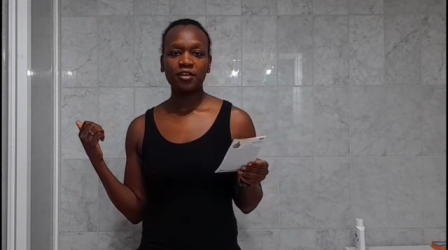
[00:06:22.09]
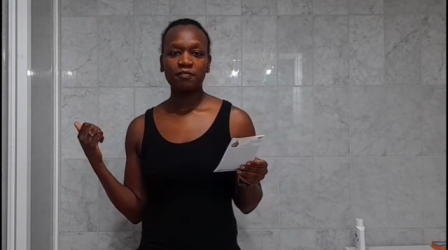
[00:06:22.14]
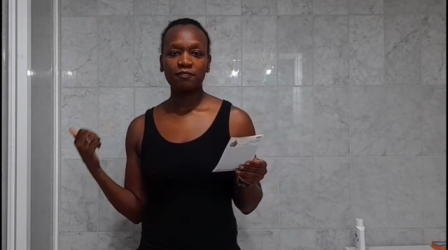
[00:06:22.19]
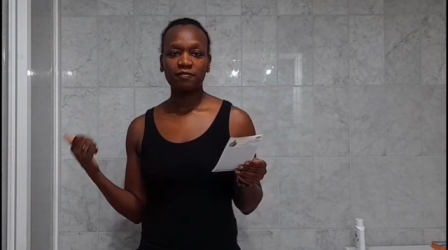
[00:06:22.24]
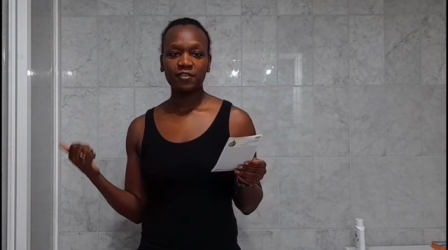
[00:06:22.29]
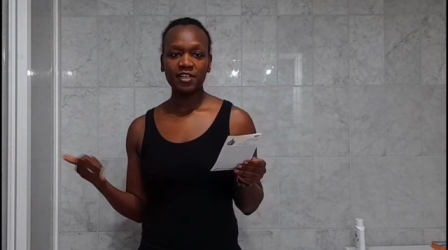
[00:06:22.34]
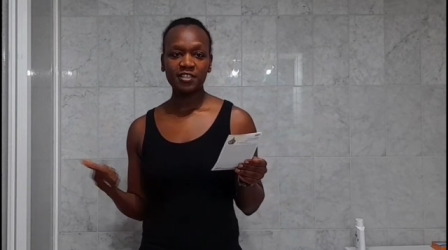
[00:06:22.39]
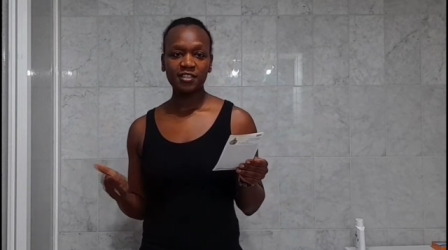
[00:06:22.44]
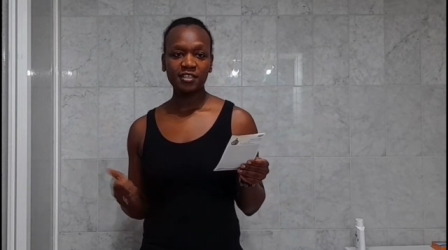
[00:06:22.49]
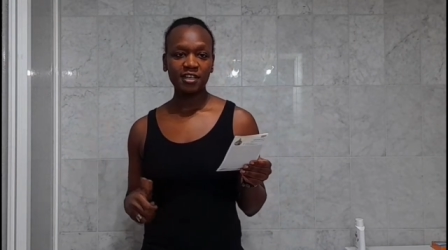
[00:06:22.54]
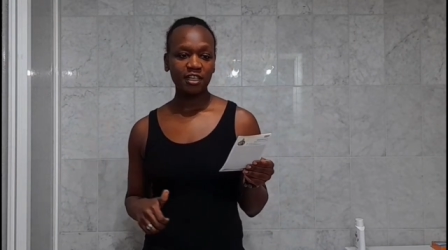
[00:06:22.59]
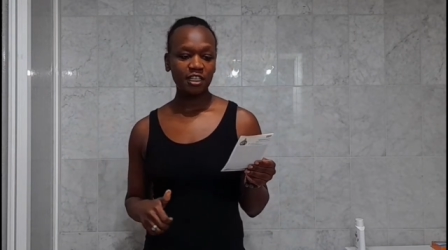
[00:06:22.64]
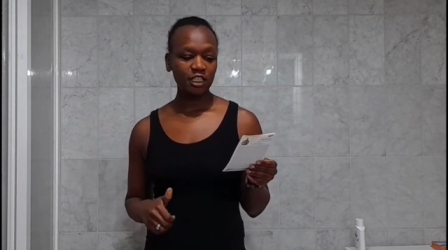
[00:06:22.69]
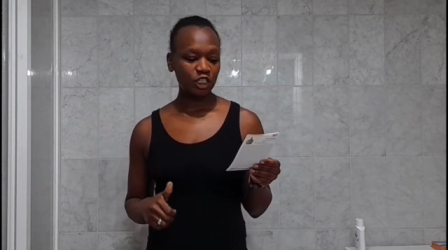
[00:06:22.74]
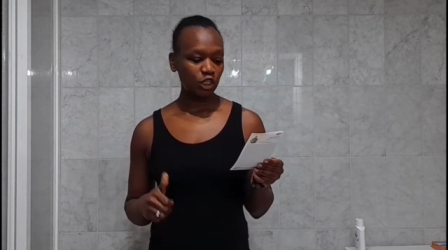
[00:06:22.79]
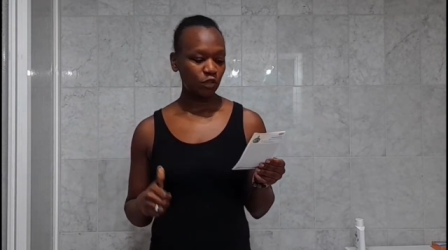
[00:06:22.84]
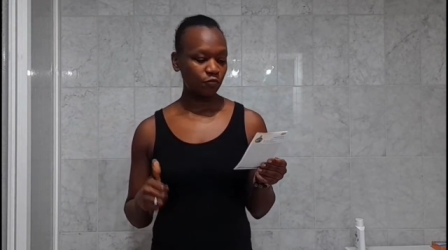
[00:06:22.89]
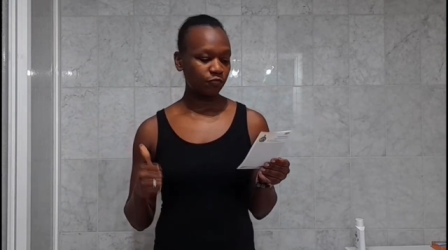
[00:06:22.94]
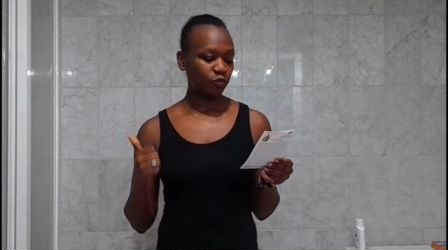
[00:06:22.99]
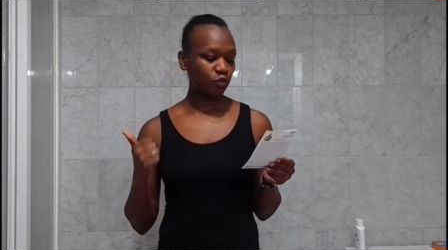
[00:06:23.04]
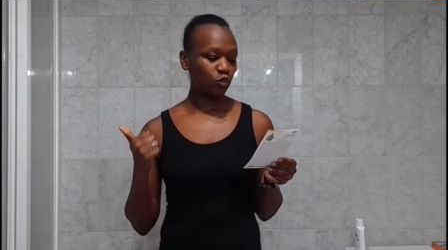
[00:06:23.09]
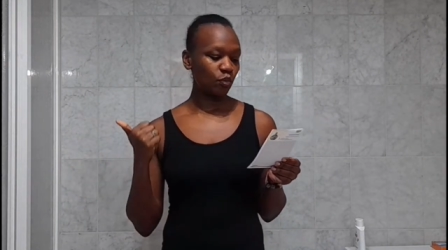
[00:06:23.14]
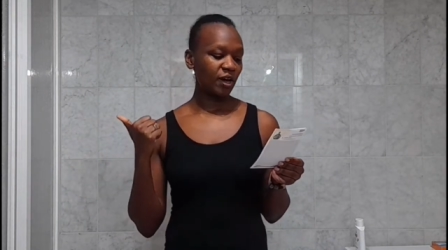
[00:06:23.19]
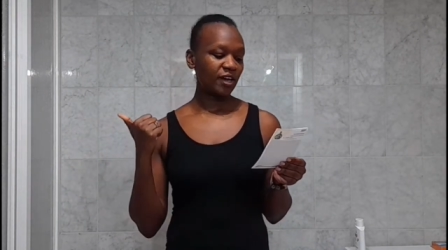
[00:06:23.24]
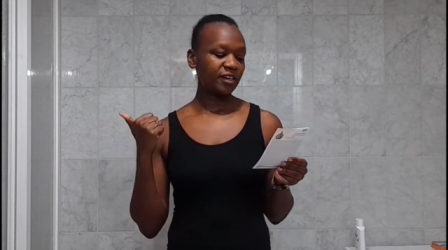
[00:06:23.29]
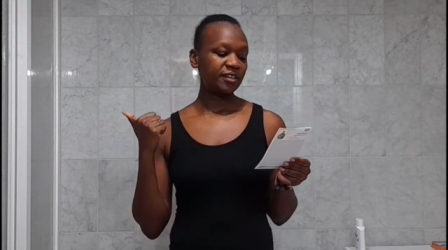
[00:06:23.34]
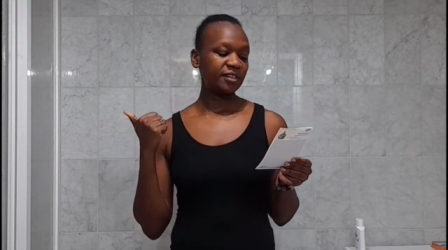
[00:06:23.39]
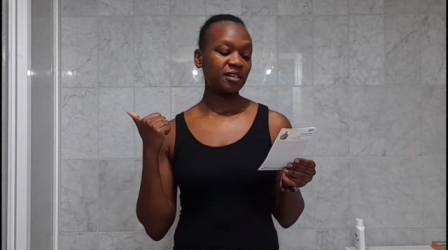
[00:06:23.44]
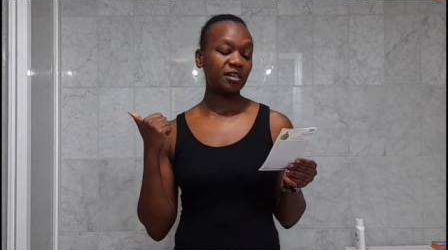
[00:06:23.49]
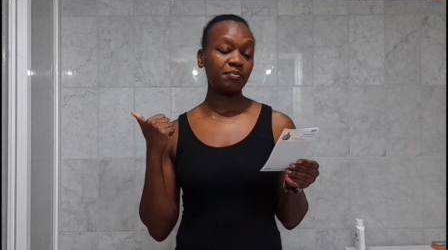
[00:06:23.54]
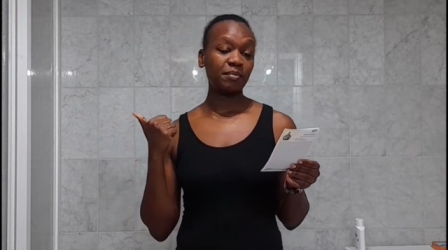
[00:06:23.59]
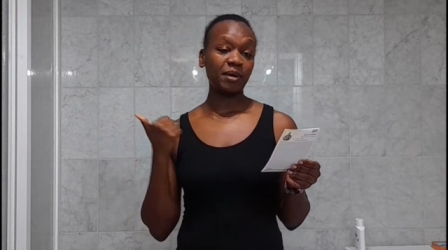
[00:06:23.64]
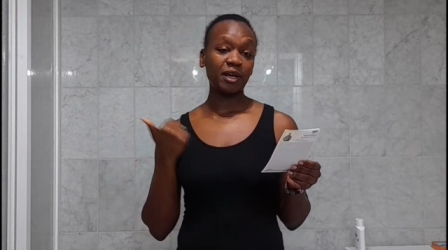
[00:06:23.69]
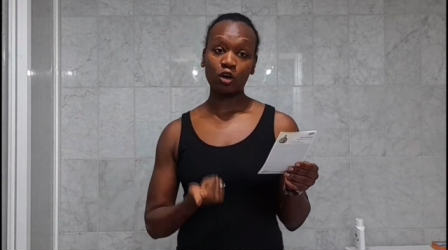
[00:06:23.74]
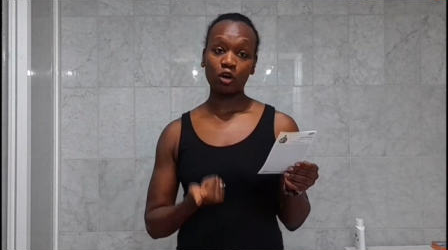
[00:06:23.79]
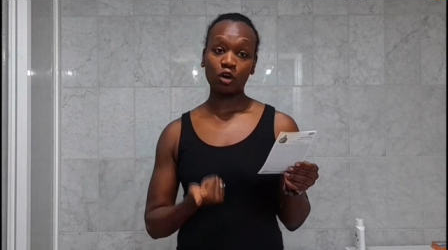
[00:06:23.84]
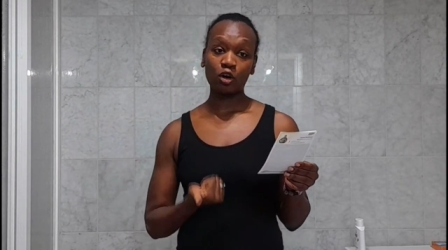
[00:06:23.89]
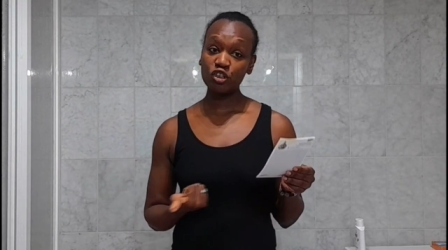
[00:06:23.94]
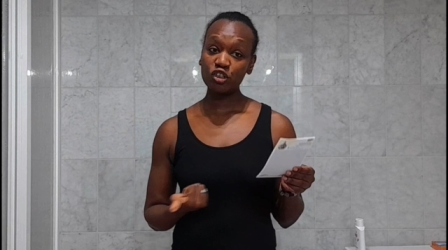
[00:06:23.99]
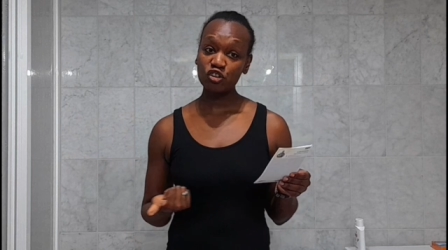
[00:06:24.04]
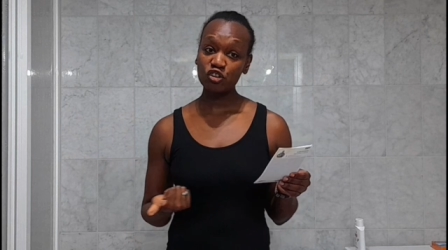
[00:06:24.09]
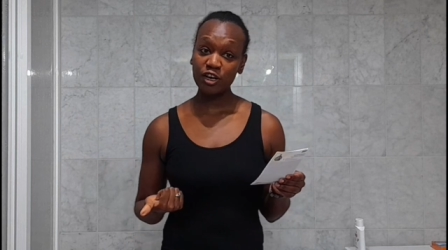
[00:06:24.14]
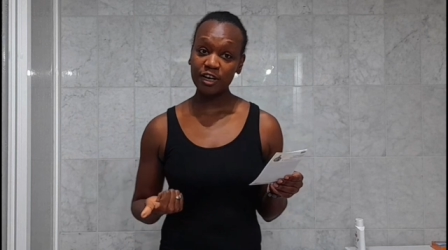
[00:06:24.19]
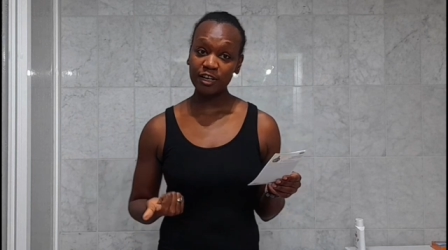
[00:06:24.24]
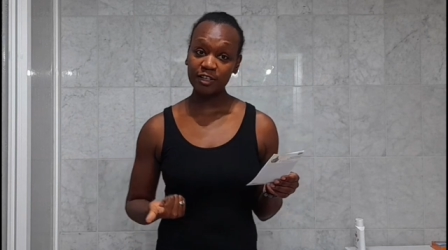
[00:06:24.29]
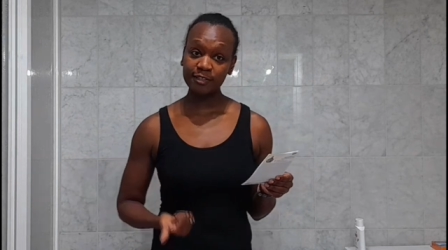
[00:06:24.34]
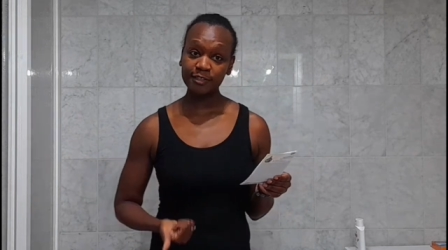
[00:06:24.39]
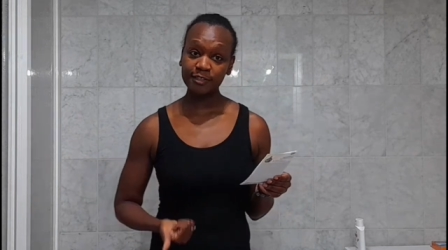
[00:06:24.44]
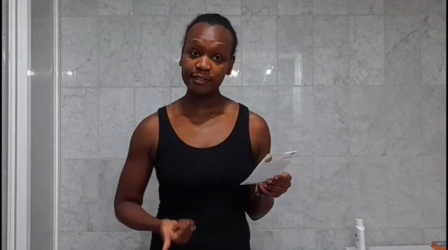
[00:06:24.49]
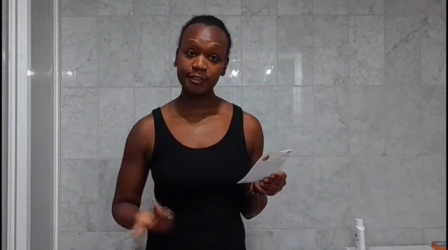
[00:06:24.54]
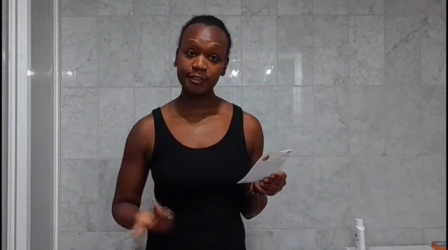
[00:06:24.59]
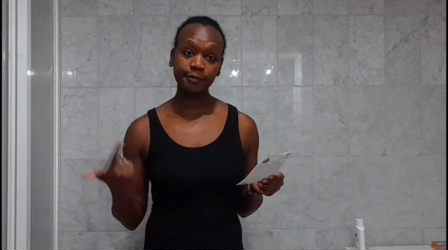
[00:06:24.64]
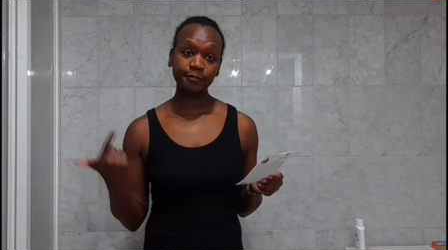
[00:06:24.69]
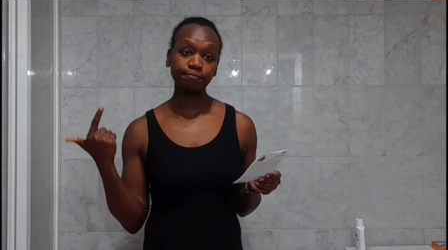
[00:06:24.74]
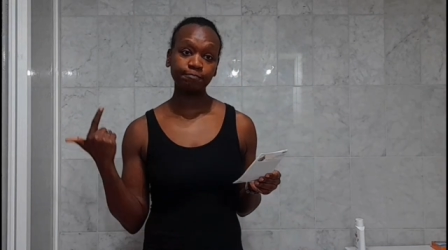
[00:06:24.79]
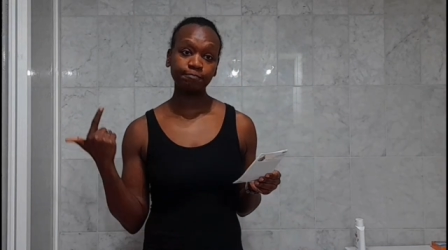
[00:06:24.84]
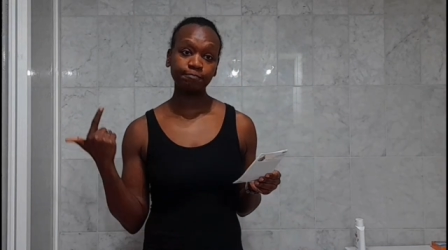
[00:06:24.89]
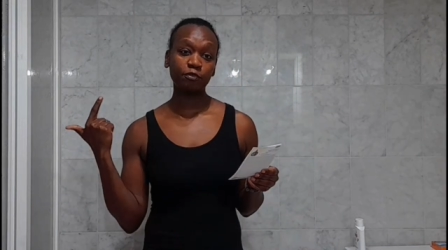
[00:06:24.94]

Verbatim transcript: visa interview I needed my contracts